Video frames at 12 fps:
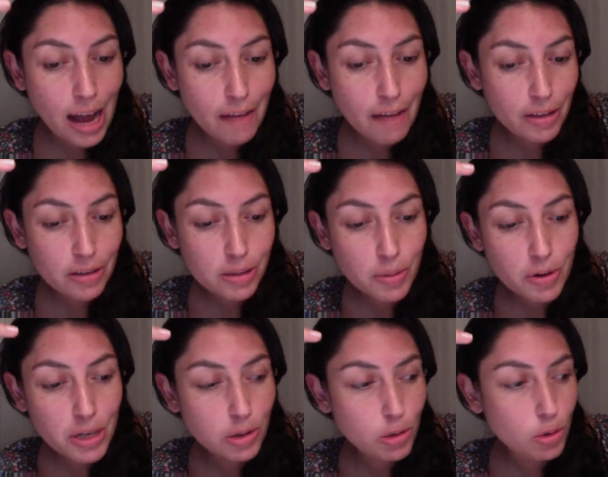have the
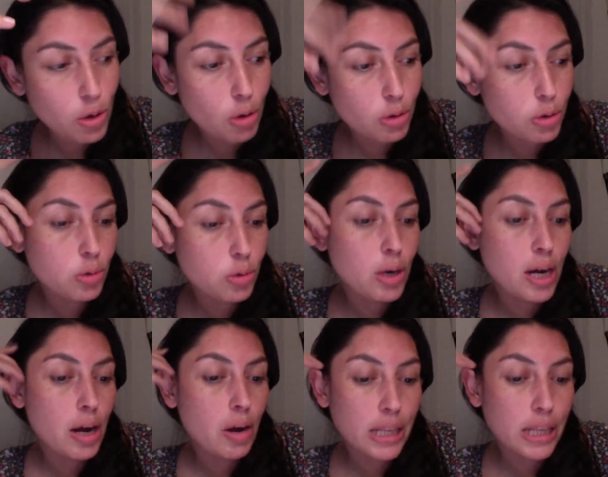experience to go
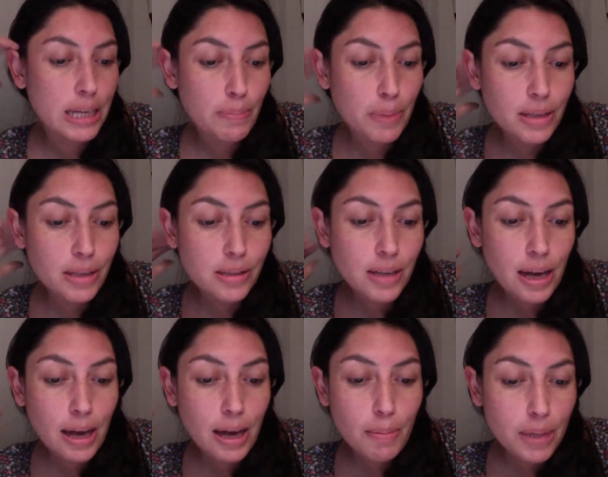to Olympics,
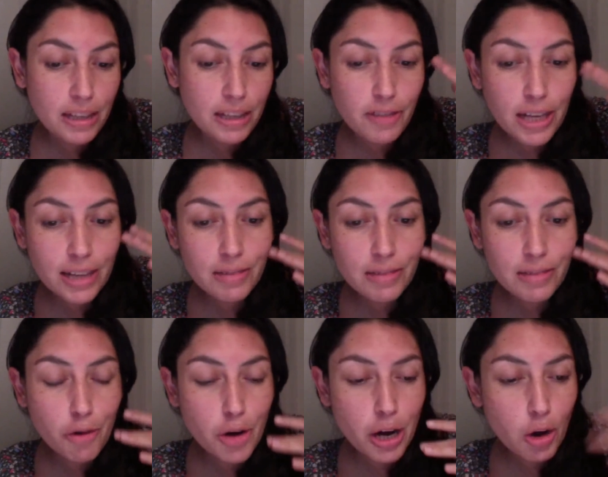believe
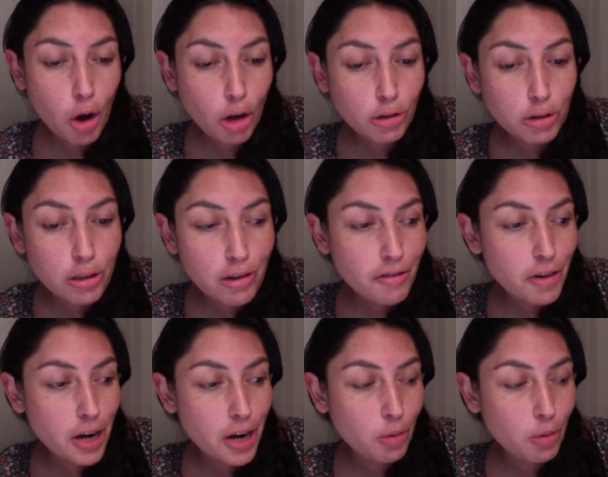that for a country
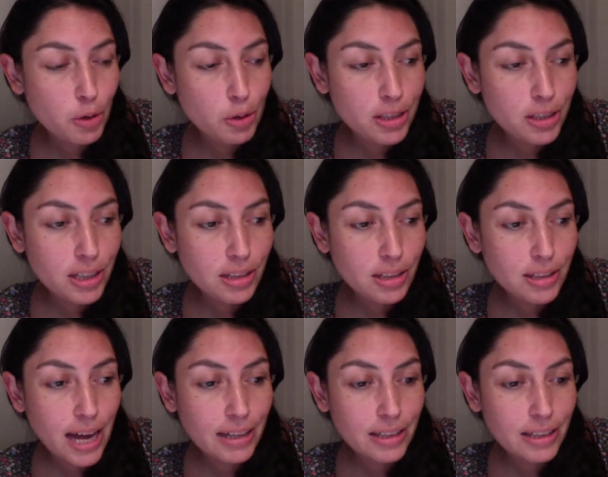and for a community
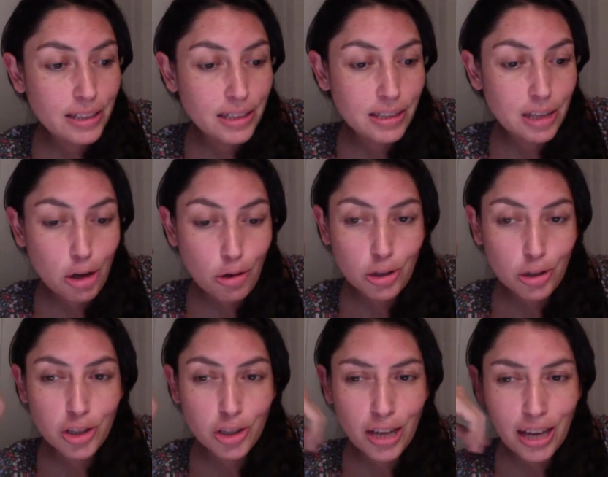that is
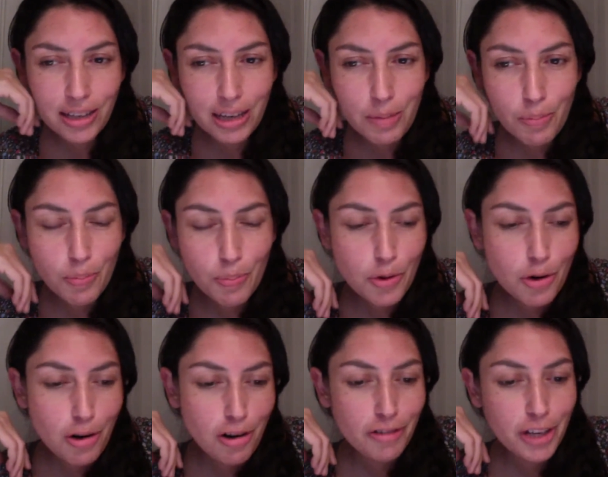huge and
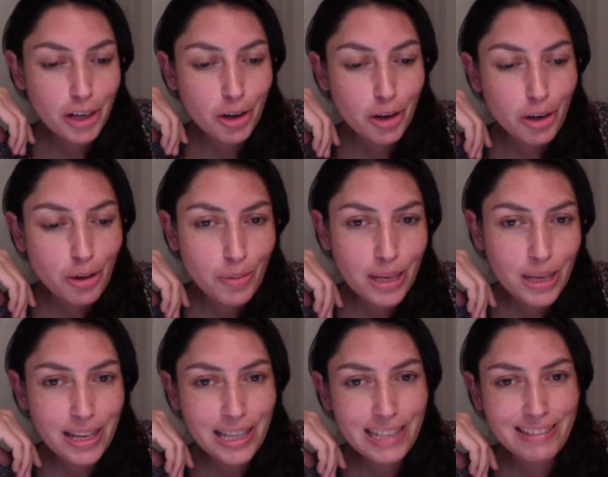improve the
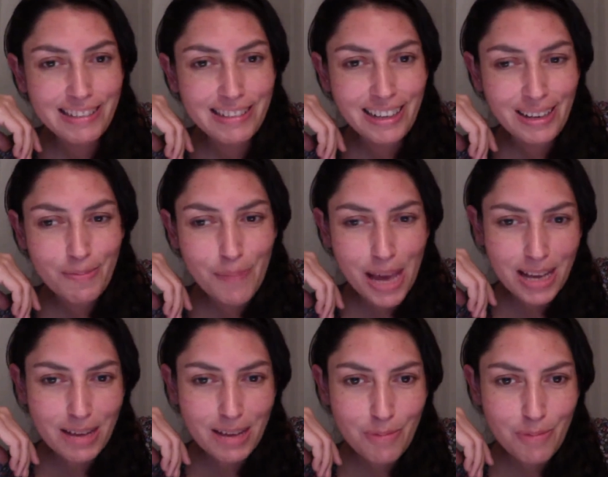economy and
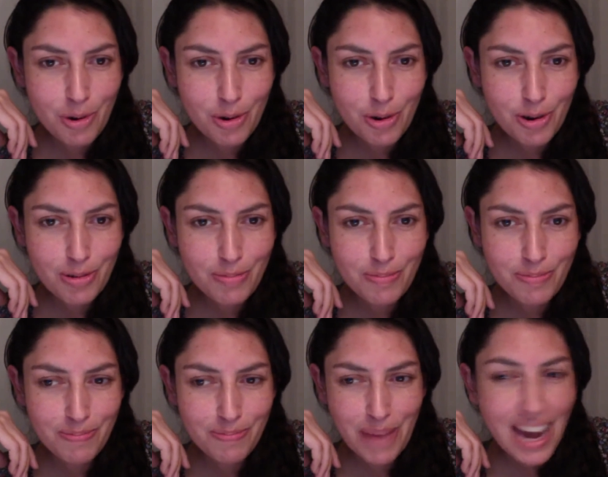making more
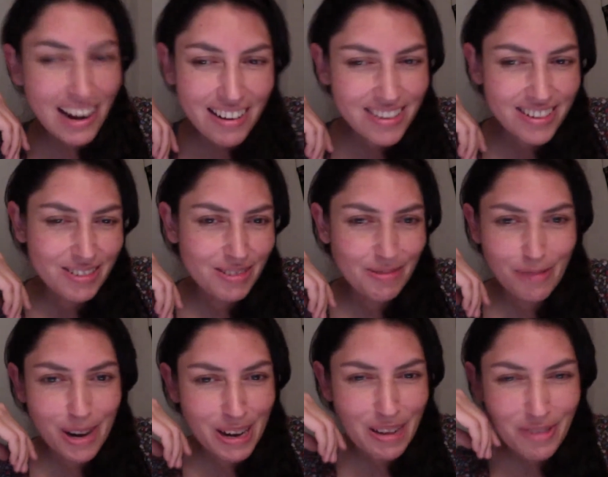better or
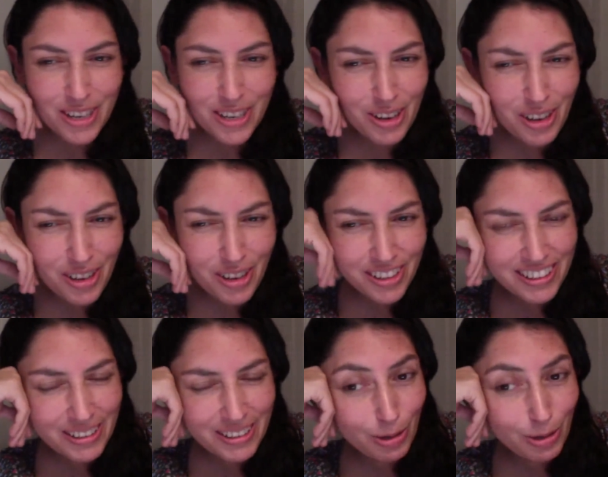whatever. No,
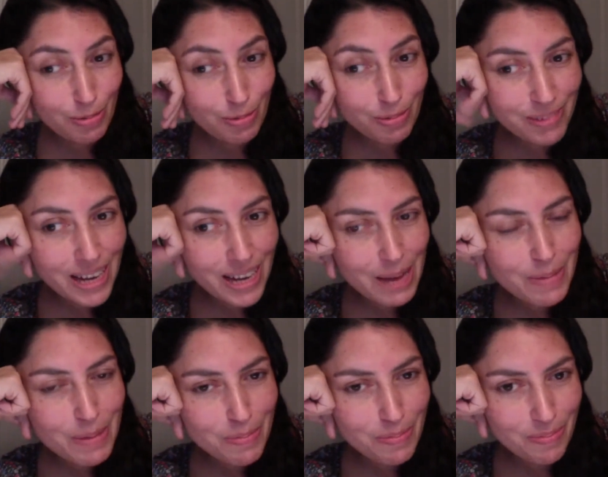so I am